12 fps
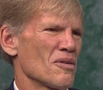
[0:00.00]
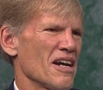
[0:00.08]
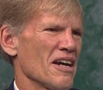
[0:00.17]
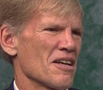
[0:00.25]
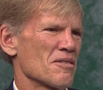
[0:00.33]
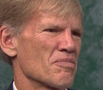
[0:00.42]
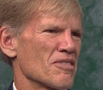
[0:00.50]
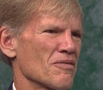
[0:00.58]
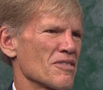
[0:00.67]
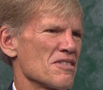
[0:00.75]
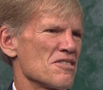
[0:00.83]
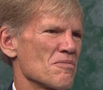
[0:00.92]
I had the
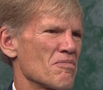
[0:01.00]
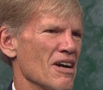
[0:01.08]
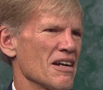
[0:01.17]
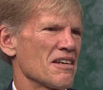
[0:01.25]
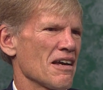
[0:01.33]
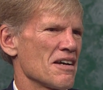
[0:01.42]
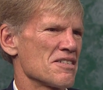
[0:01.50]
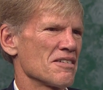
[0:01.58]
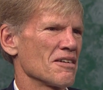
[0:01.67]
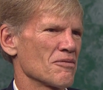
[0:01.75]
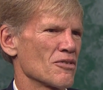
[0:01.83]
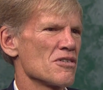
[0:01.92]
privilege of
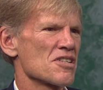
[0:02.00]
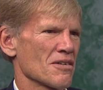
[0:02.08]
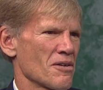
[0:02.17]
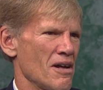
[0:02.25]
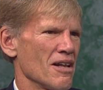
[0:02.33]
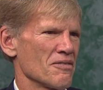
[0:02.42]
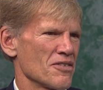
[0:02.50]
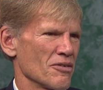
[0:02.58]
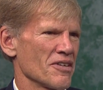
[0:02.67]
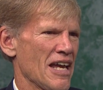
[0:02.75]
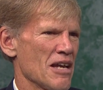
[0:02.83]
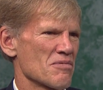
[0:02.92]
broadcasting virtually all of your
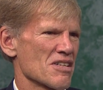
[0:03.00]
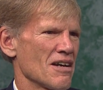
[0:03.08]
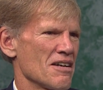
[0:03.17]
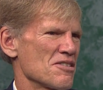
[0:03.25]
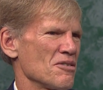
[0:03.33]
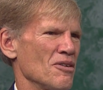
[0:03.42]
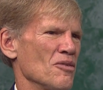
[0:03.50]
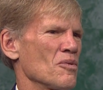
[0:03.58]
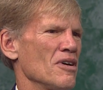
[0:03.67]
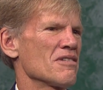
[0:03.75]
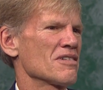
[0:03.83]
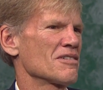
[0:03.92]
games last year, and
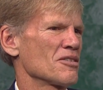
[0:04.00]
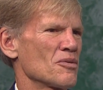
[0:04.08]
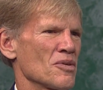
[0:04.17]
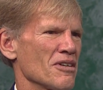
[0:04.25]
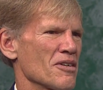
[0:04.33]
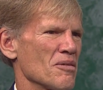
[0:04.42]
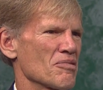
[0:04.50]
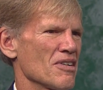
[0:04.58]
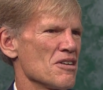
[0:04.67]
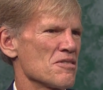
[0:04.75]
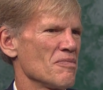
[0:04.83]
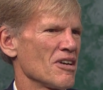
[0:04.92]
one thing that really
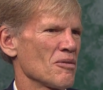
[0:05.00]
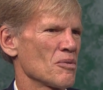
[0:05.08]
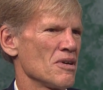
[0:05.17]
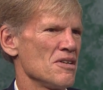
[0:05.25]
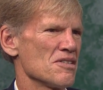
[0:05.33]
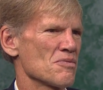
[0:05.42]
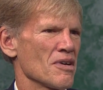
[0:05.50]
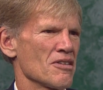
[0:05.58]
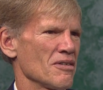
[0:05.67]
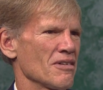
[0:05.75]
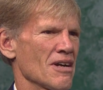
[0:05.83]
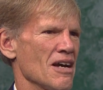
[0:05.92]
impressed me was whether
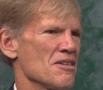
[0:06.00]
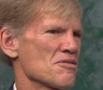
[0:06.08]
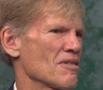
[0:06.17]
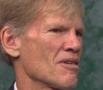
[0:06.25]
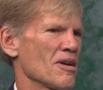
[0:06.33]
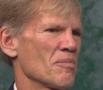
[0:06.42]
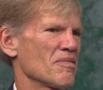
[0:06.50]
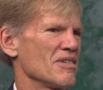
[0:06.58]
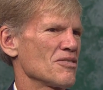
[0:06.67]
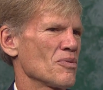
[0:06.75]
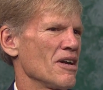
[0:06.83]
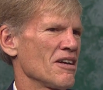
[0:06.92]
you guys were up at
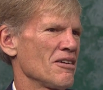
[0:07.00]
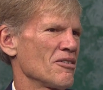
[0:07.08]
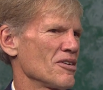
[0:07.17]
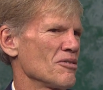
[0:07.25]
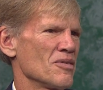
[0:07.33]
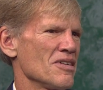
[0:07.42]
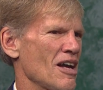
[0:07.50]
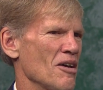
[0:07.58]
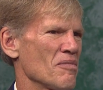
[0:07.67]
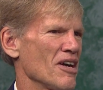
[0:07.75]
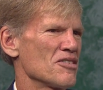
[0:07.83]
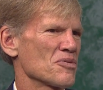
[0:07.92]
20 or you were down
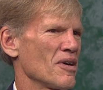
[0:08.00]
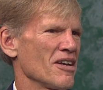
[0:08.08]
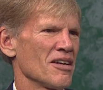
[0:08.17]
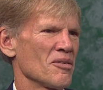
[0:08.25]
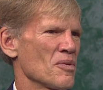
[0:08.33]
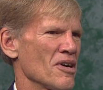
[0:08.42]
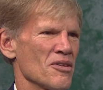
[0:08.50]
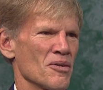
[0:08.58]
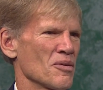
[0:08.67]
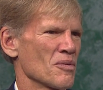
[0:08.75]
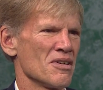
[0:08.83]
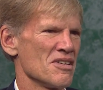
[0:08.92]
by 20, whether
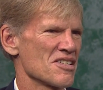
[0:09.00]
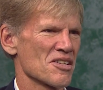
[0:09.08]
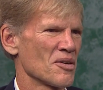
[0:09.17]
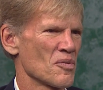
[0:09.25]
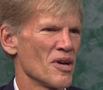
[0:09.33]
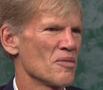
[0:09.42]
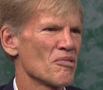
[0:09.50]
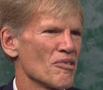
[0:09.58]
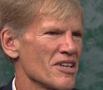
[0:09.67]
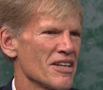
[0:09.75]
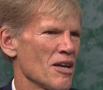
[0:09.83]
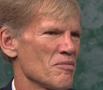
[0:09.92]
it was a
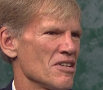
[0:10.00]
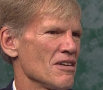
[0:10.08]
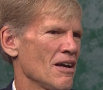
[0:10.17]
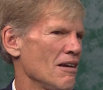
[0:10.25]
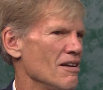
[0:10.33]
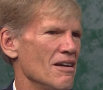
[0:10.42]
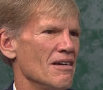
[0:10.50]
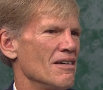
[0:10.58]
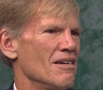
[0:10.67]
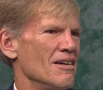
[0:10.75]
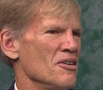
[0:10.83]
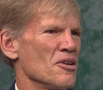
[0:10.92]
one-point game at the end,
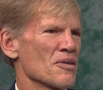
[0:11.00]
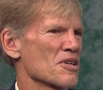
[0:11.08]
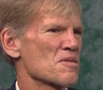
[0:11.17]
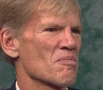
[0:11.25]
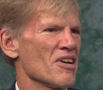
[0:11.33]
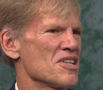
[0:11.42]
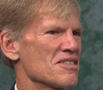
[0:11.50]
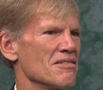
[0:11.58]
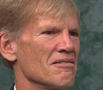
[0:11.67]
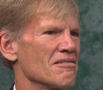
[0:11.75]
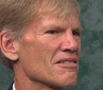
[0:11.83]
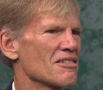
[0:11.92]
your
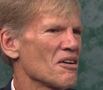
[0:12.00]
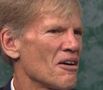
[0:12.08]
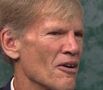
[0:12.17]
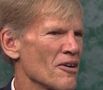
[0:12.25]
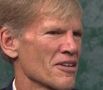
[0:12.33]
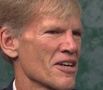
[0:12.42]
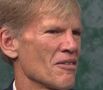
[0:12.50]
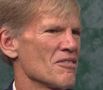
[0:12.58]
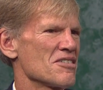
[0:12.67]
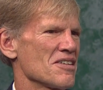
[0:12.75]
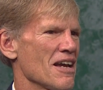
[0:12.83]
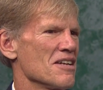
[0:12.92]
expression hardly ever
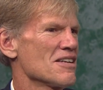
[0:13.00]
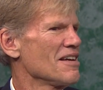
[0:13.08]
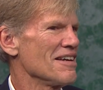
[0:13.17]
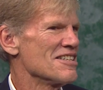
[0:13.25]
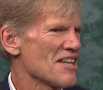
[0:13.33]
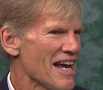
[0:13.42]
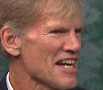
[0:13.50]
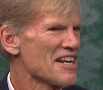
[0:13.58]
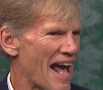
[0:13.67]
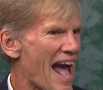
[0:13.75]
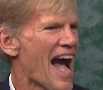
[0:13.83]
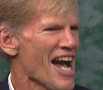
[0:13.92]
changed. Is that an
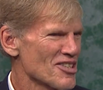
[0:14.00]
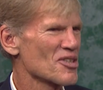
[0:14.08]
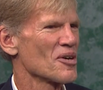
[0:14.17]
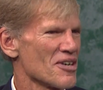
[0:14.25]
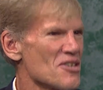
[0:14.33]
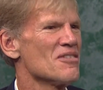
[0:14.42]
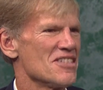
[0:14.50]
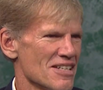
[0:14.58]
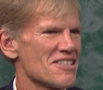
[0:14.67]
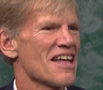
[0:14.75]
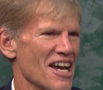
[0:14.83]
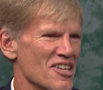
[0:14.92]
act, or are you
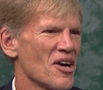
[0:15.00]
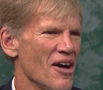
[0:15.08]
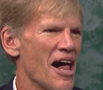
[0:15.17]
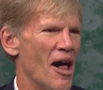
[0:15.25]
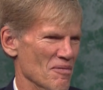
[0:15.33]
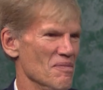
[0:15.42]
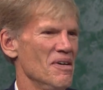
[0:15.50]
just that calm?